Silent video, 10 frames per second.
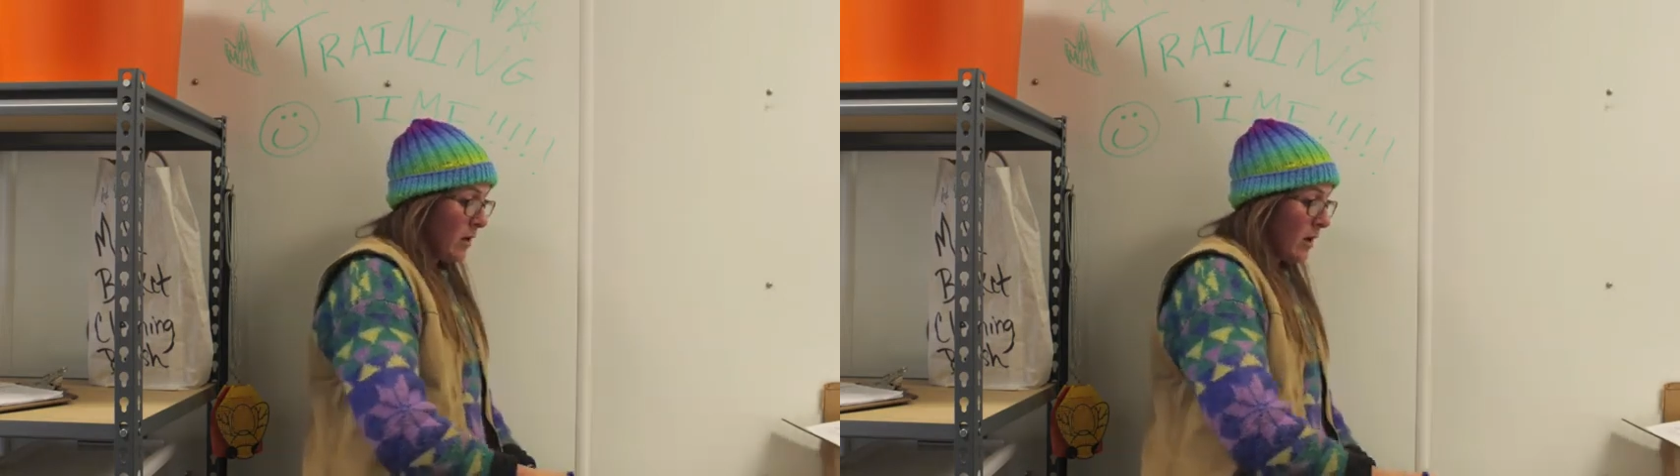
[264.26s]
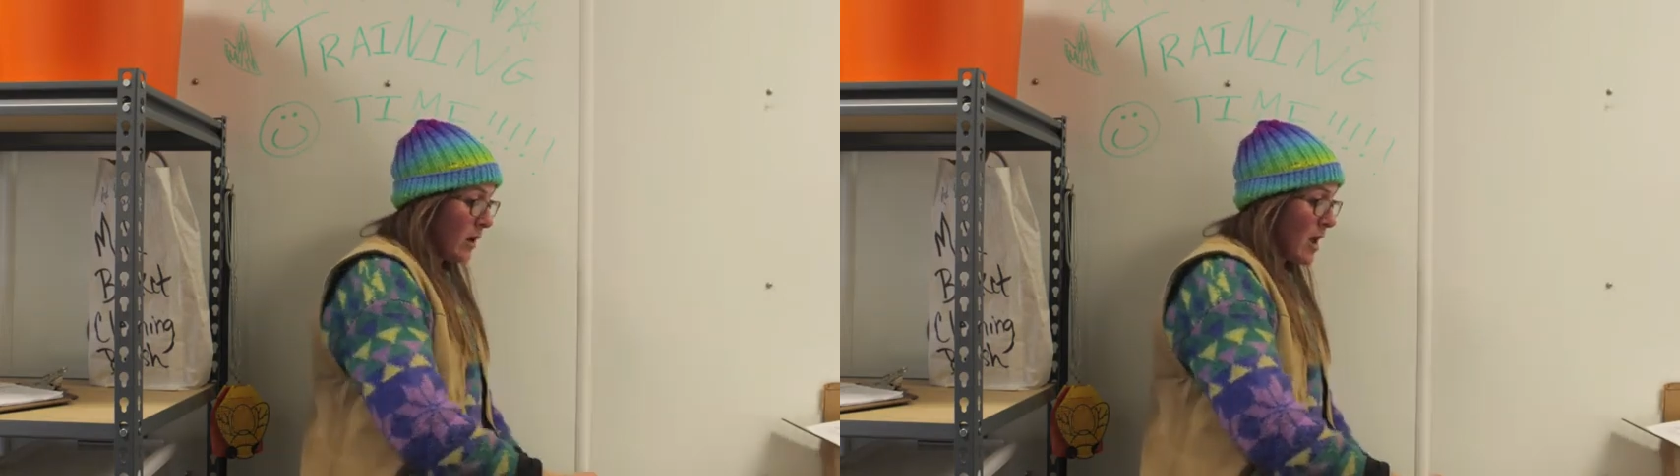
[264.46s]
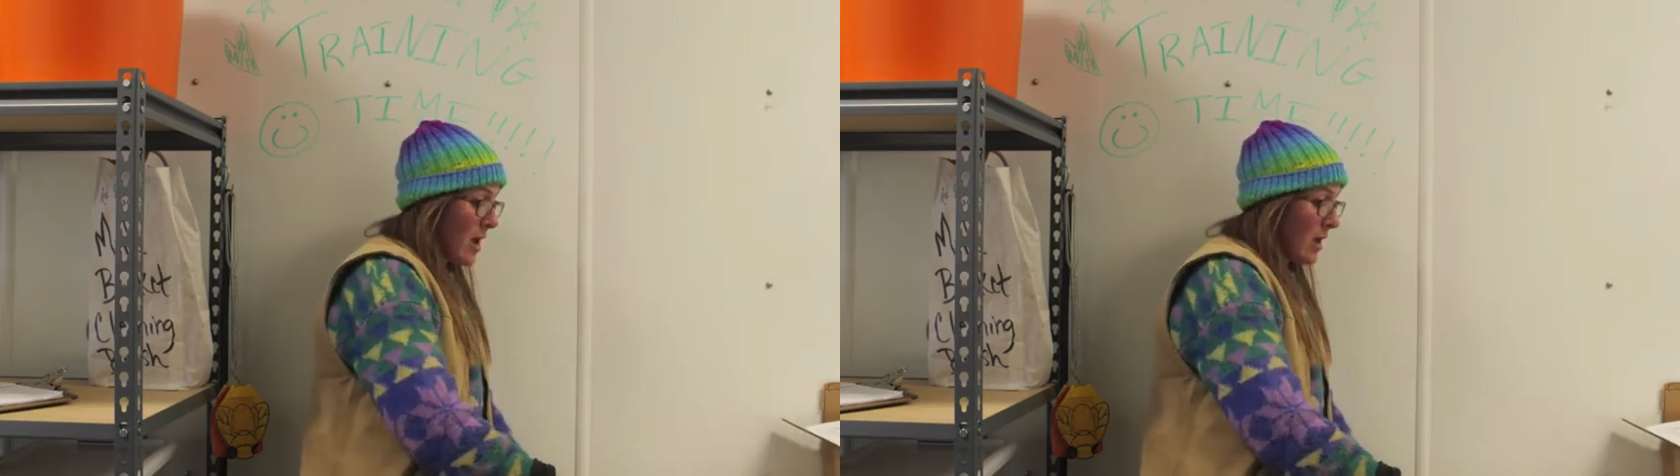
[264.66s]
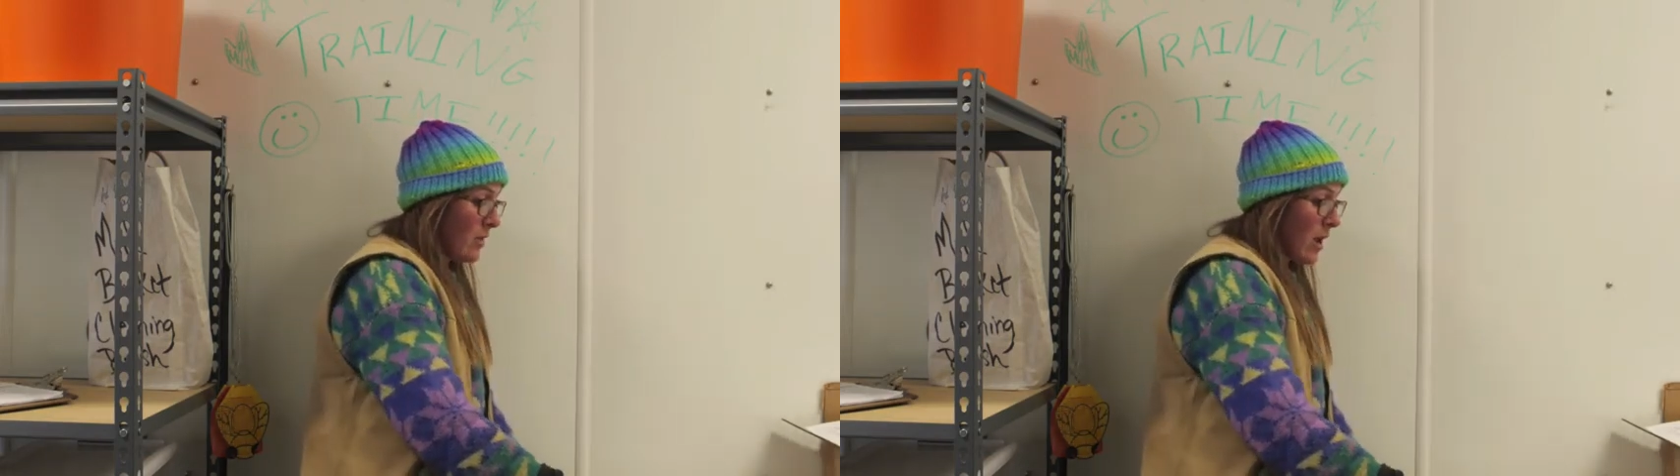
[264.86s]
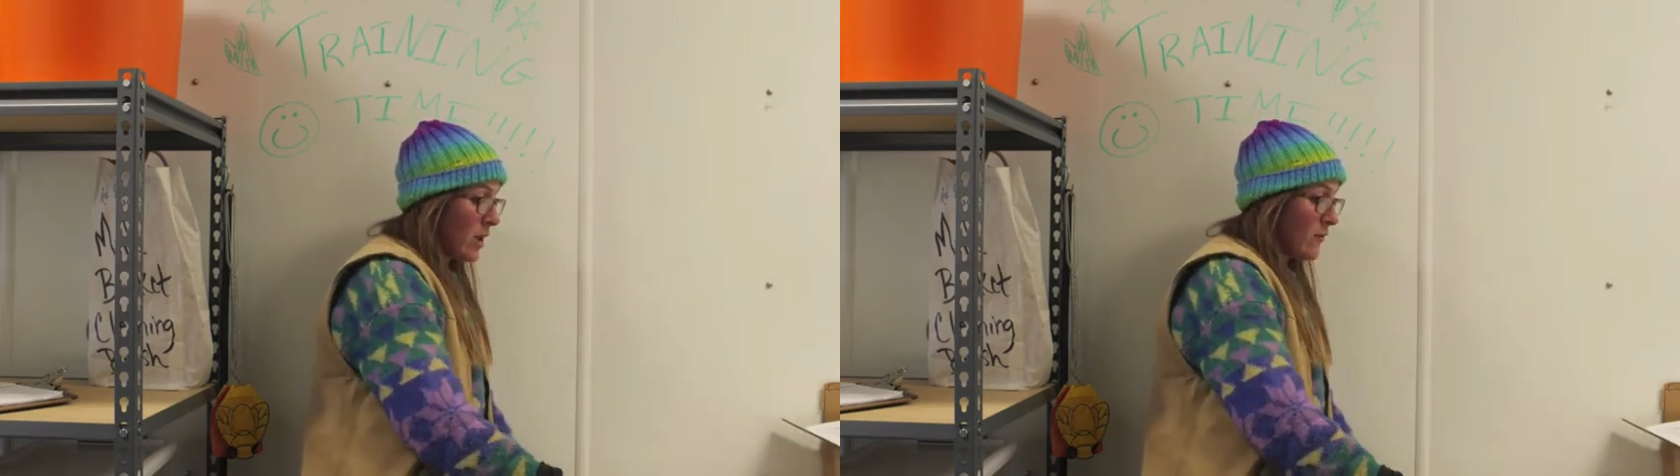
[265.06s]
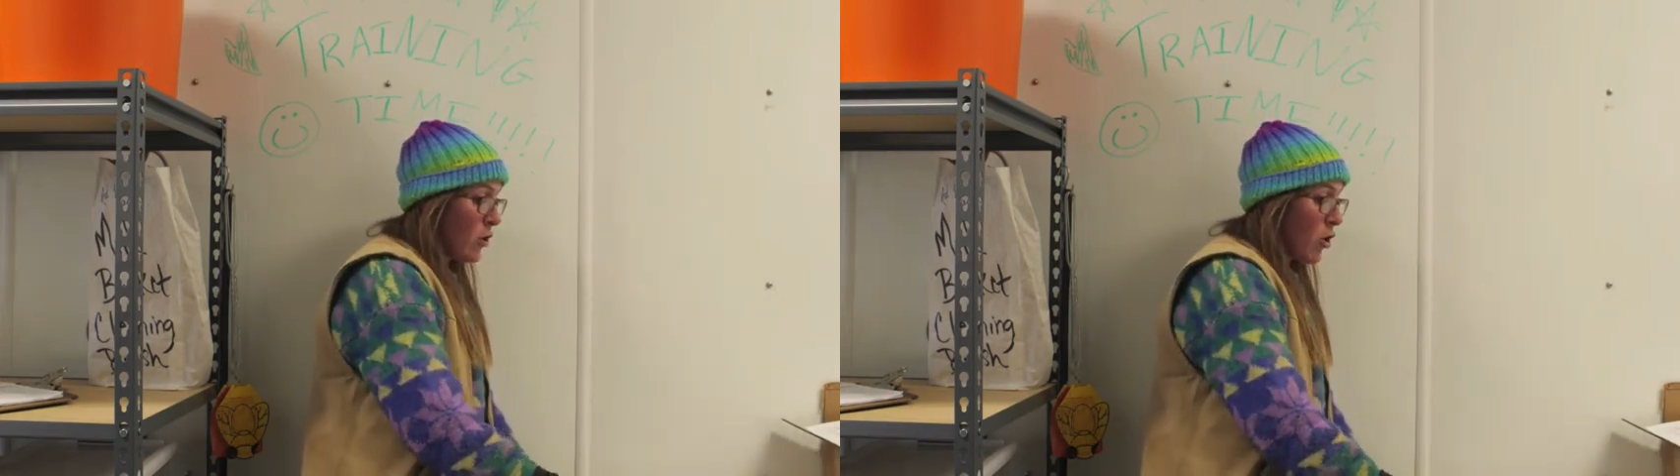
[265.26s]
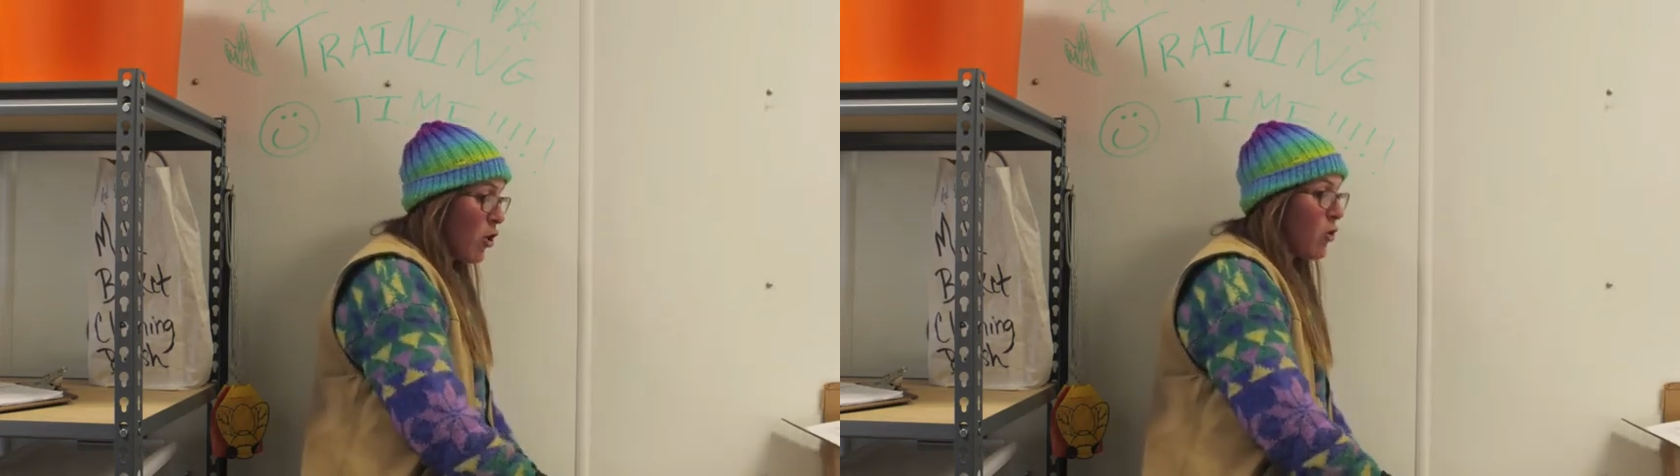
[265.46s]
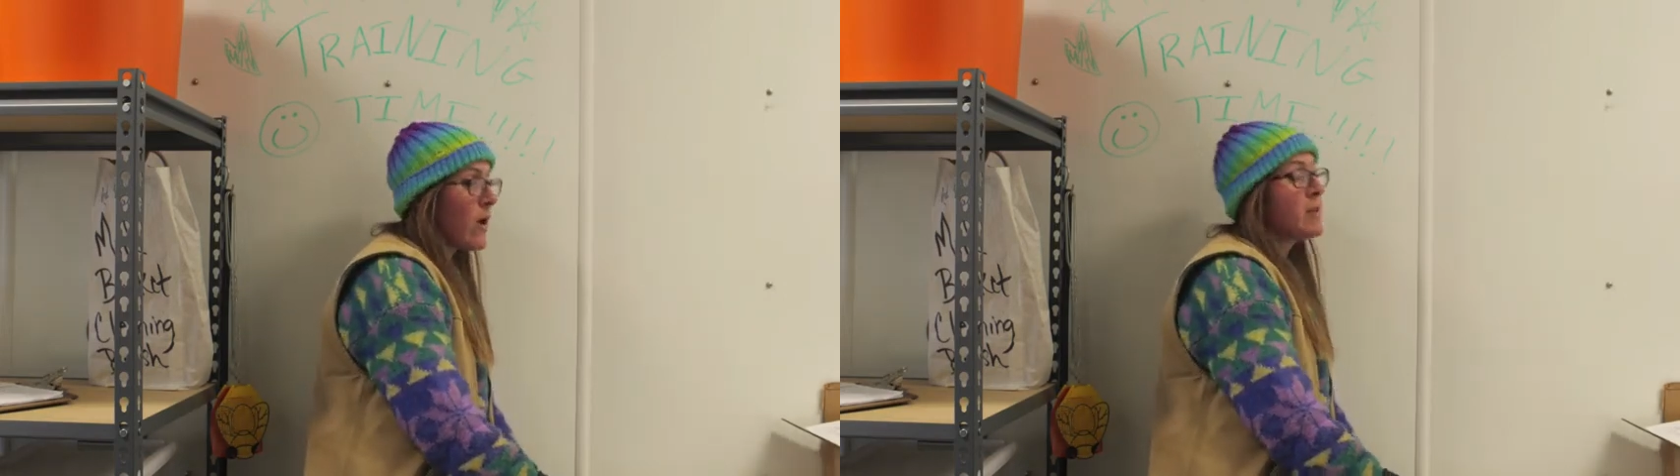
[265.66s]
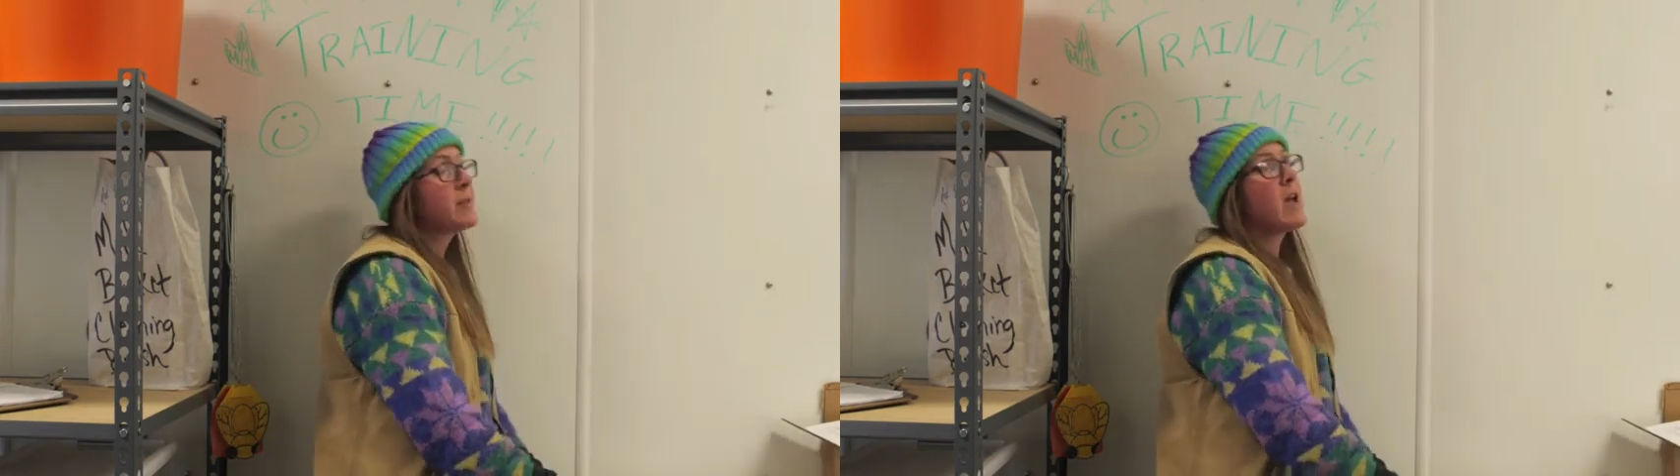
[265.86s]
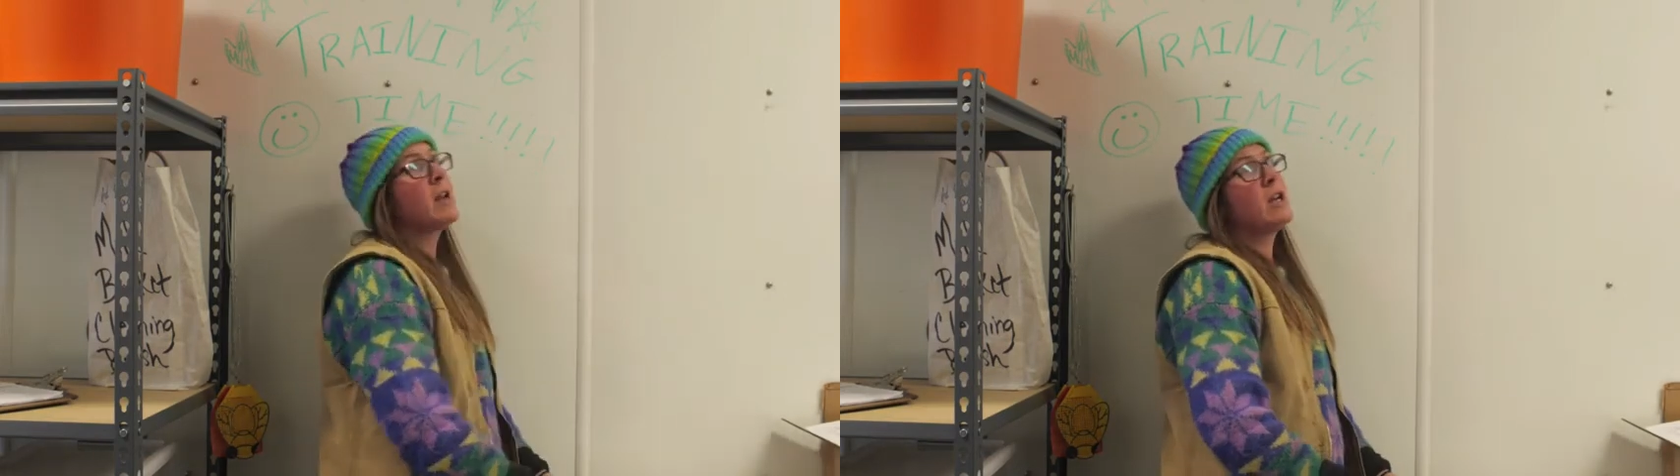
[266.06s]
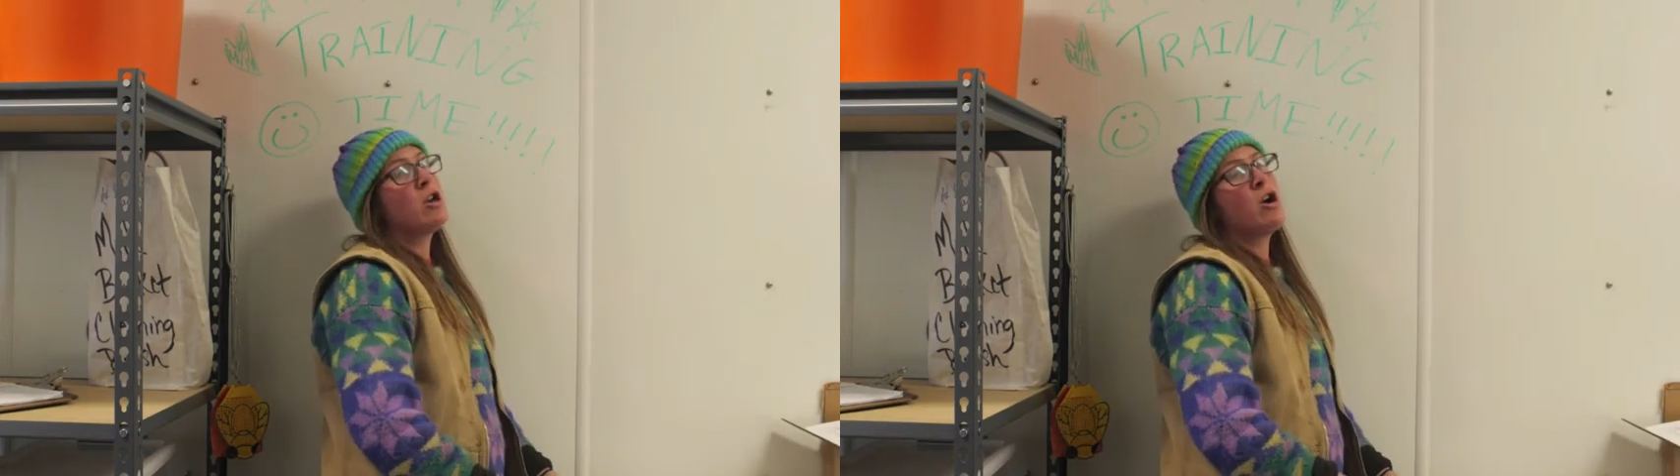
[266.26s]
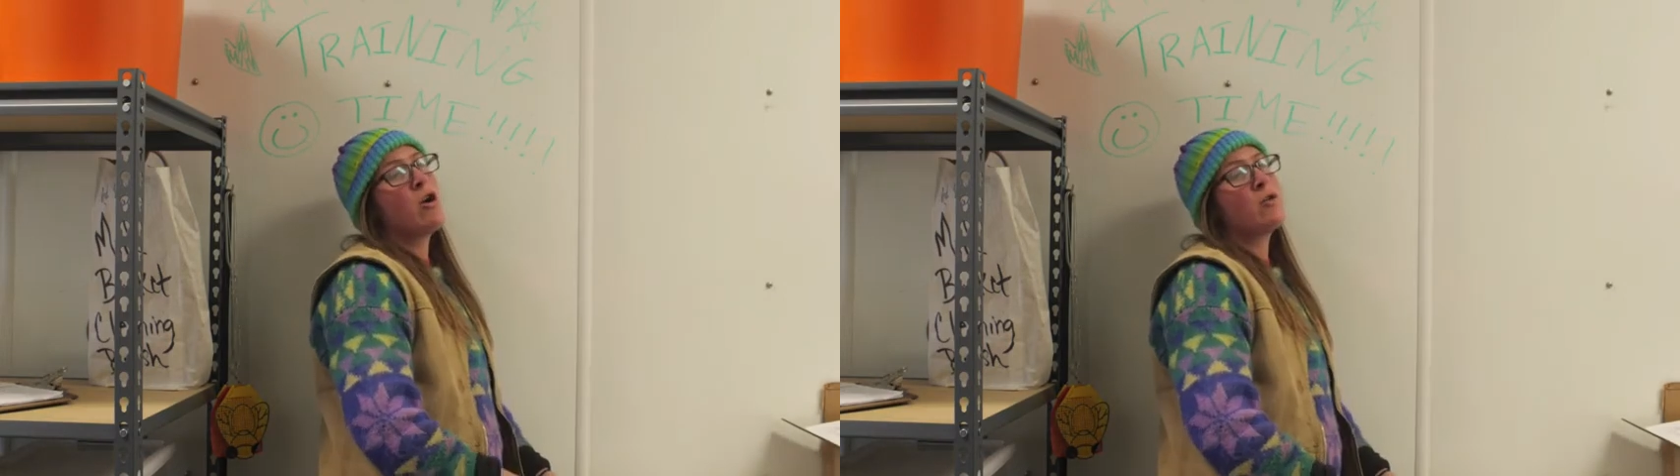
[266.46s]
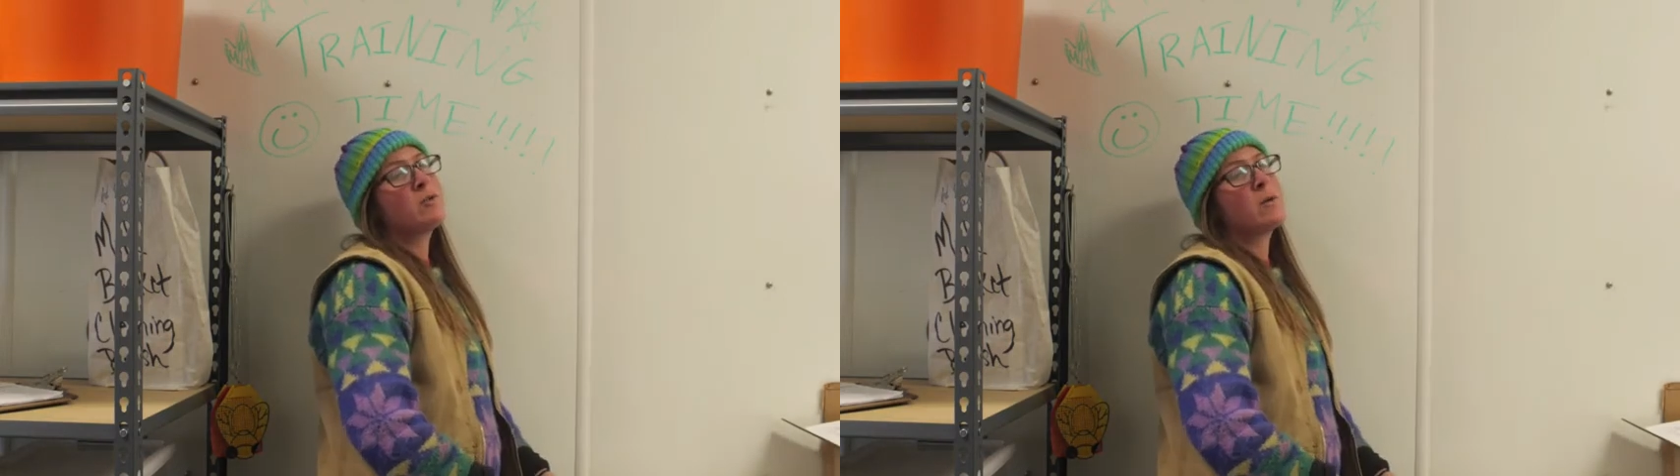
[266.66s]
Again, like if you're always getting no's